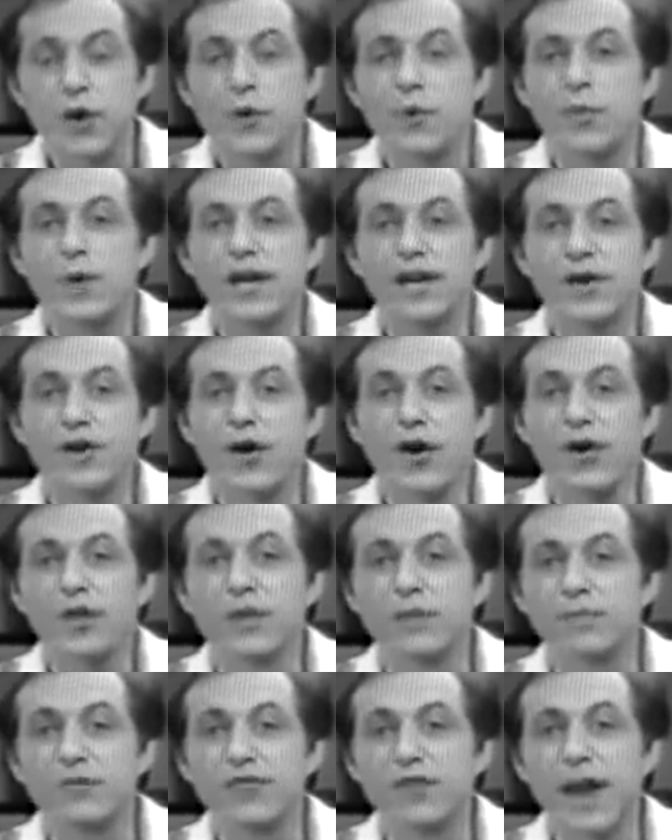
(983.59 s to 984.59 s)
We call
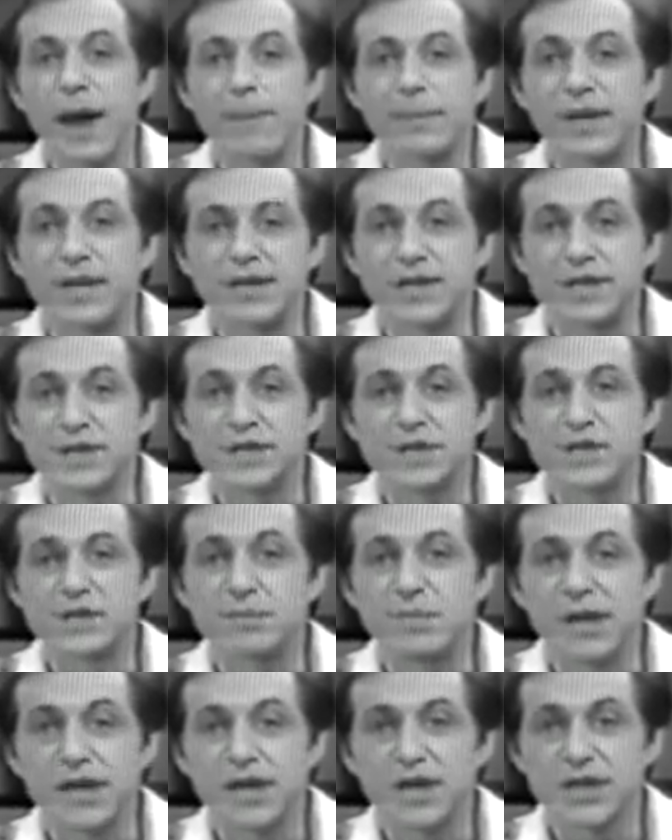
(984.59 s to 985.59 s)
them floppy disks
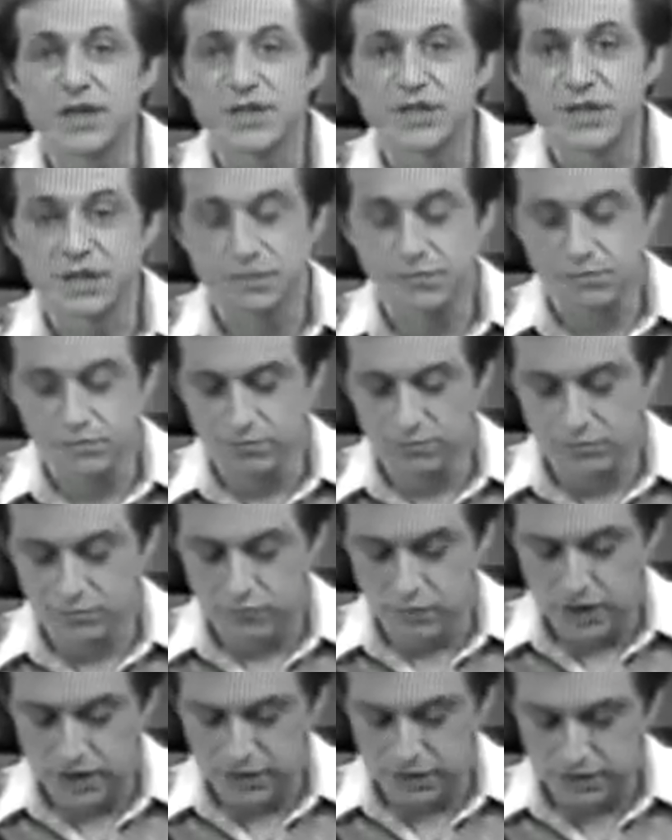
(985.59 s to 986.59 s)
because,
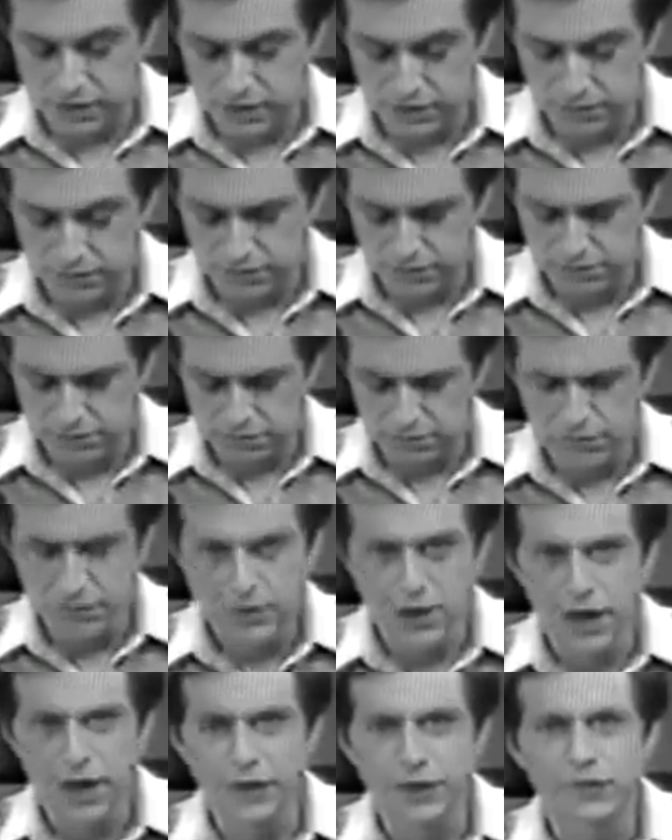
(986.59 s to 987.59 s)
well, they're
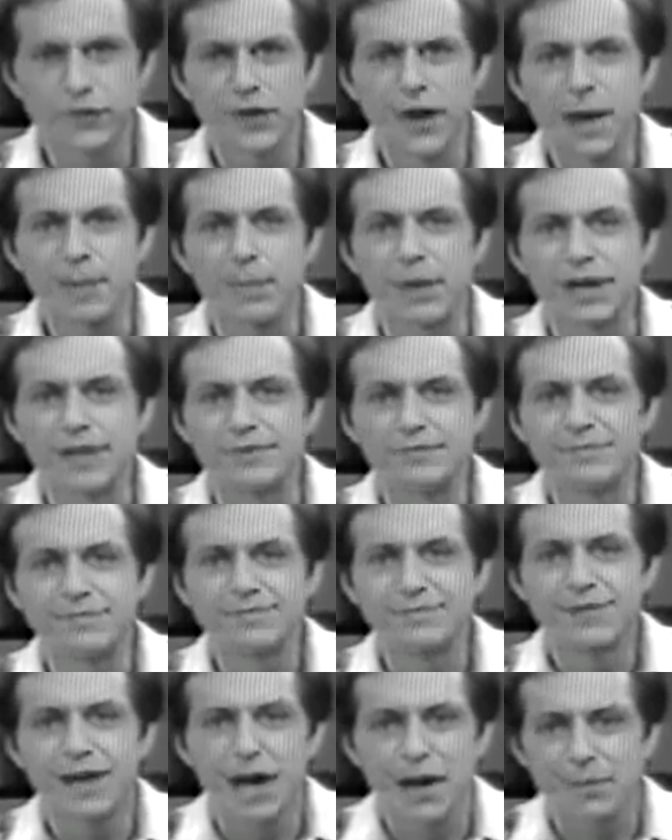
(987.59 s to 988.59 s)
kind of floppy.
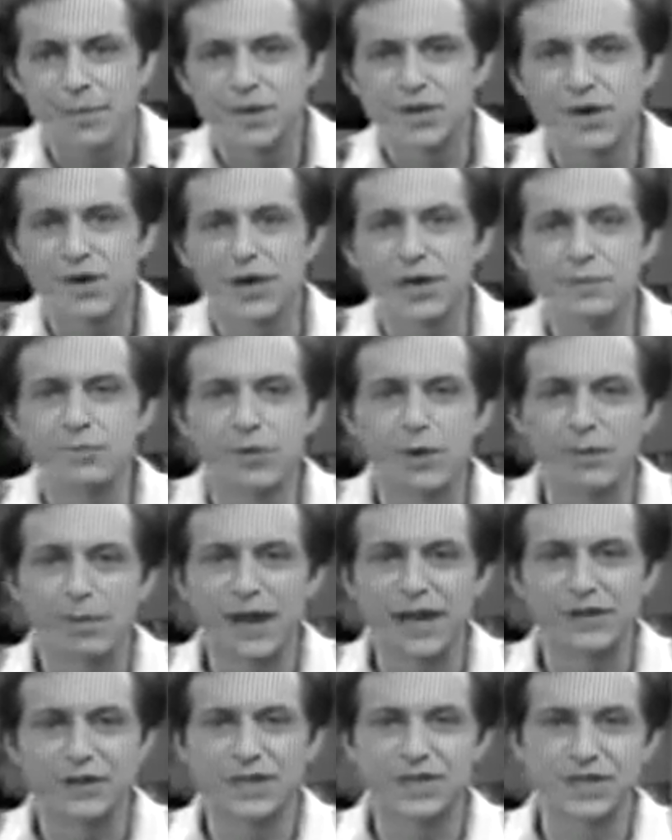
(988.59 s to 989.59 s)
I'll be talking more
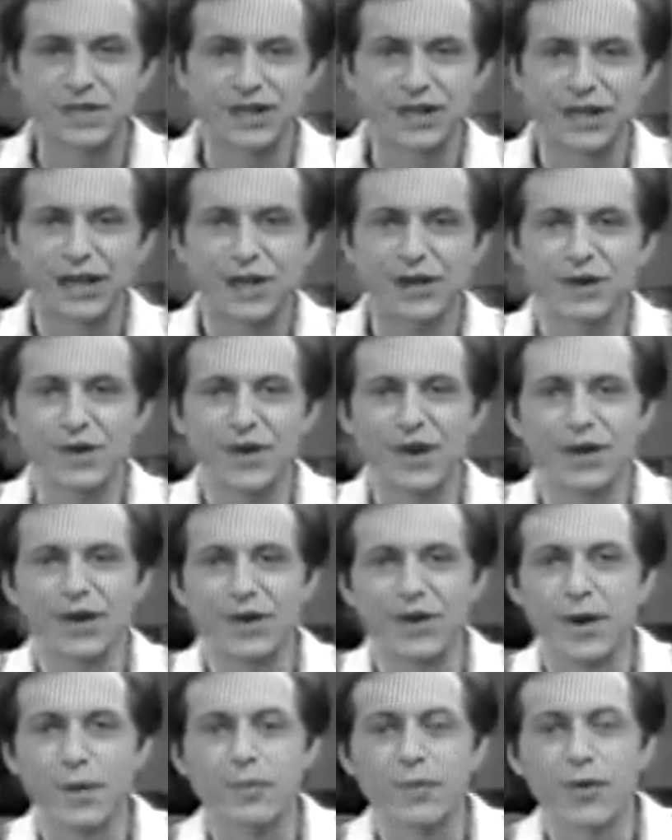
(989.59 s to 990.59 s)
about this a little later on in
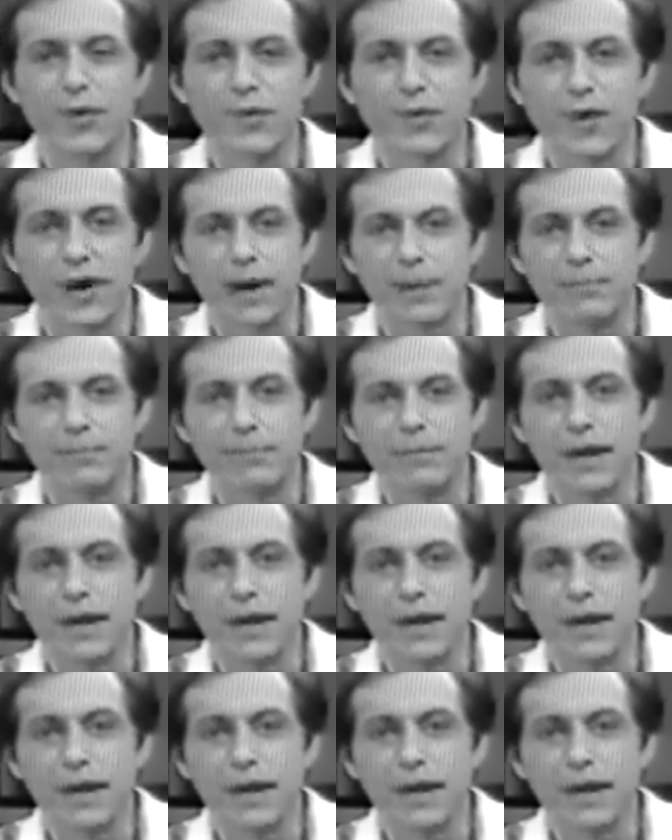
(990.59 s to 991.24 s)
our program.